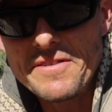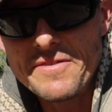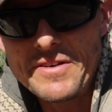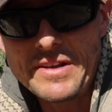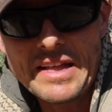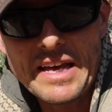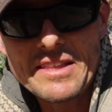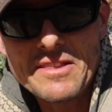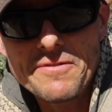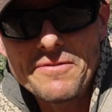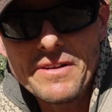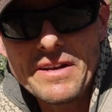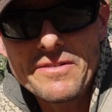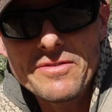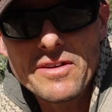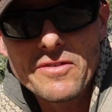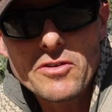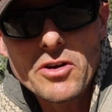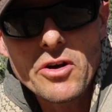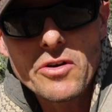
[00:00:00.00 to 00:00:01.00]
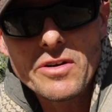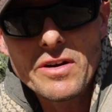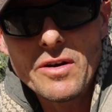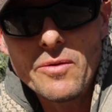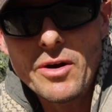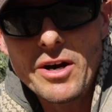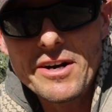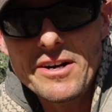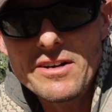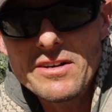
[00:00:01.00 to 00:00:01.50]
If you like the flavor of
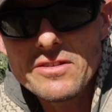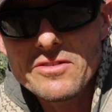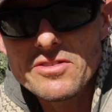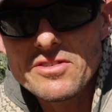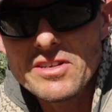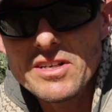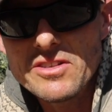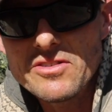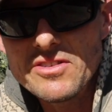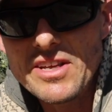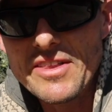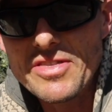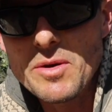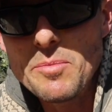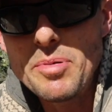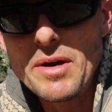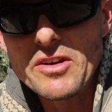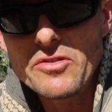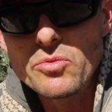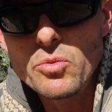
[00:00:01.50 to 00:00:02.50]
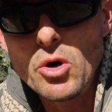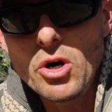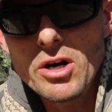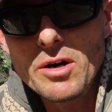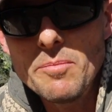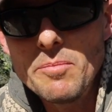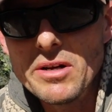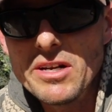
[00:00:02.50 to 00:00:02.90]
coconut water, it's not the best warm,